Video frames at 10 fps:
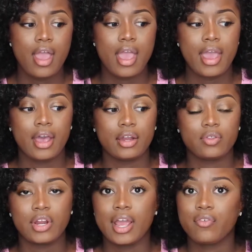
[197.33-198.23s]

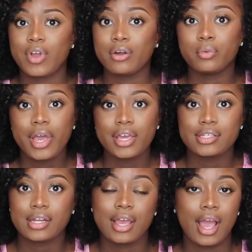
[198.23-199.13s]
and then I found
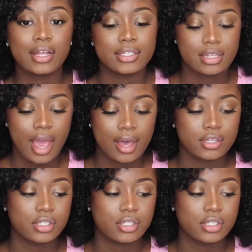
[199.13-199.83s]
wigs and I got into that.